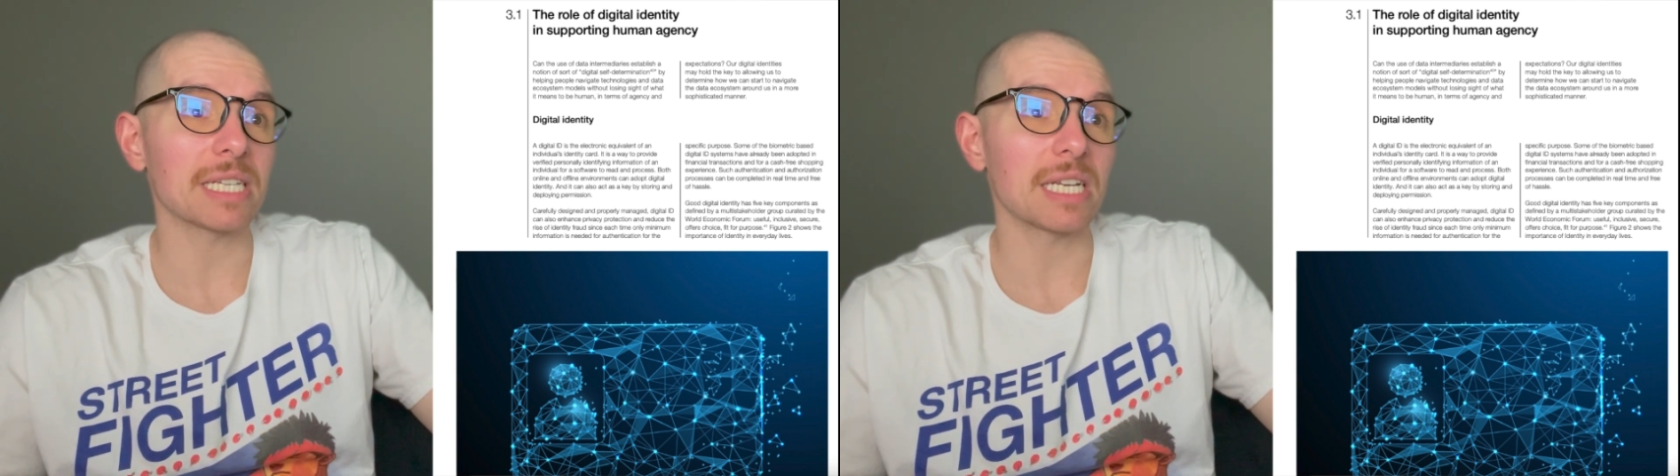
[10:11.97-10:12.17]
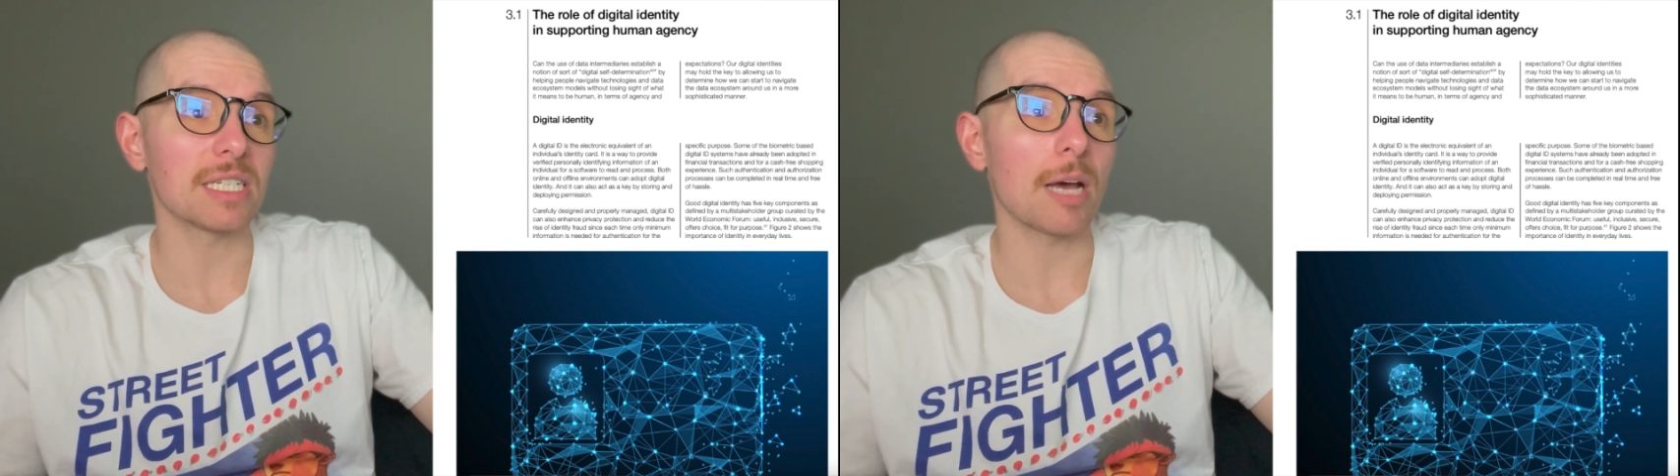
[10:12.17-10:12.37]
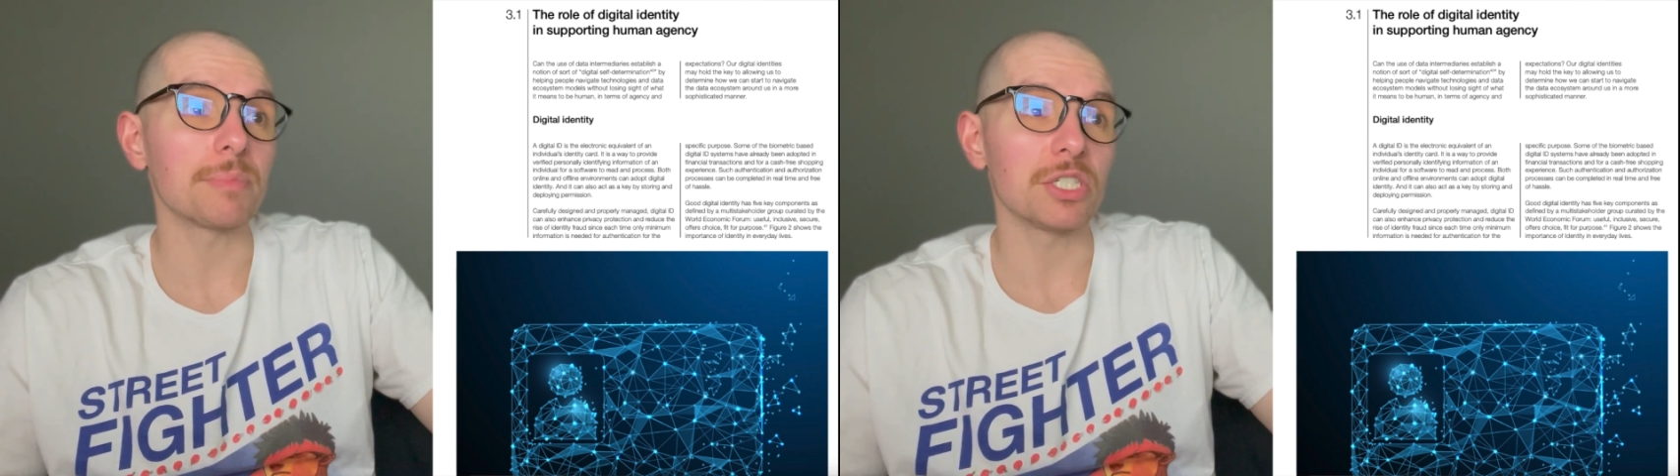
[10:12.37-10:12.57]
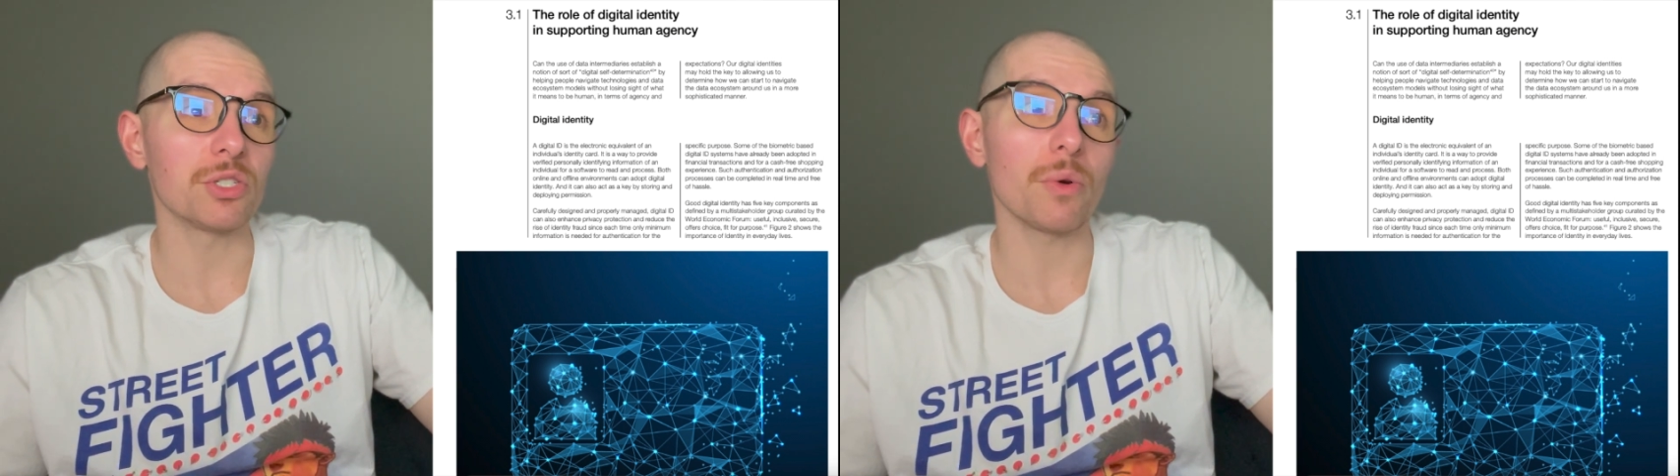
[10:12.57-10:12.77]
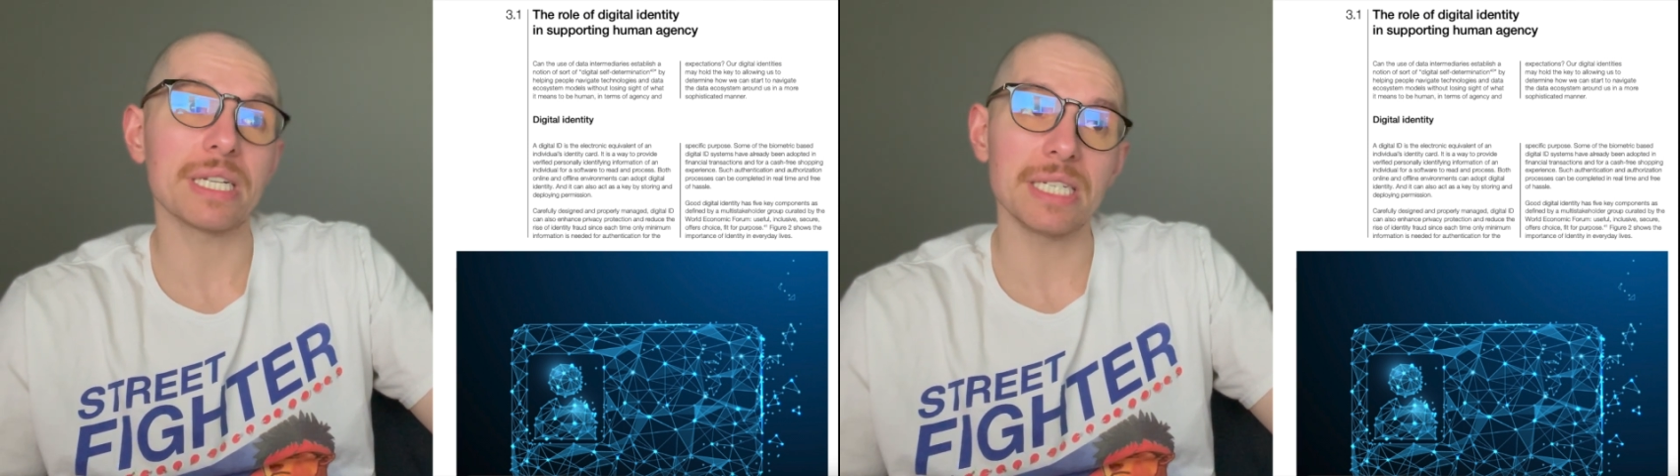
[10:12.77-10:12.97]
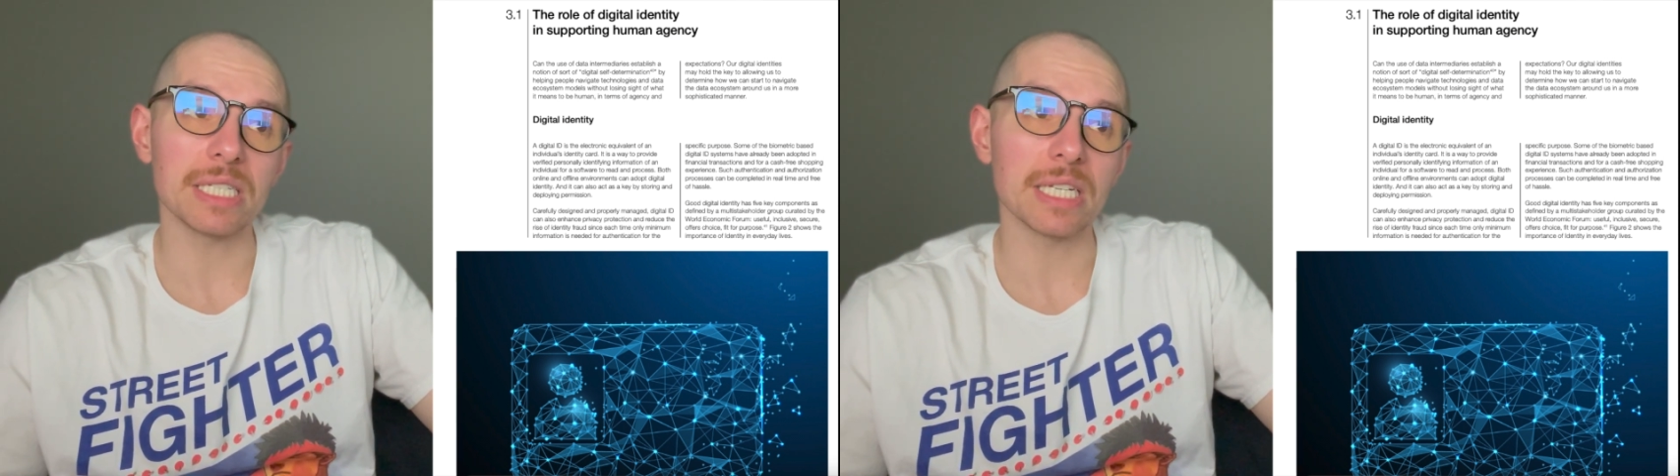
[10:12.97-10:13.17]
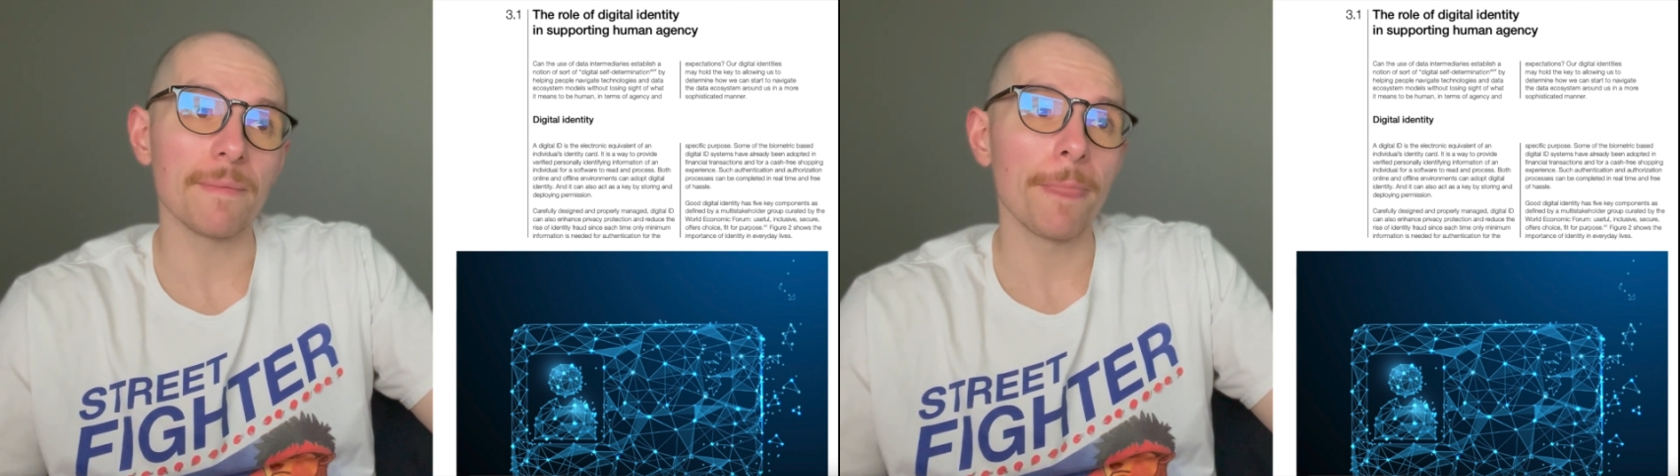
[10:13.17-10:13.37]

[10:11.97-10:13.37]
can adopt digital identity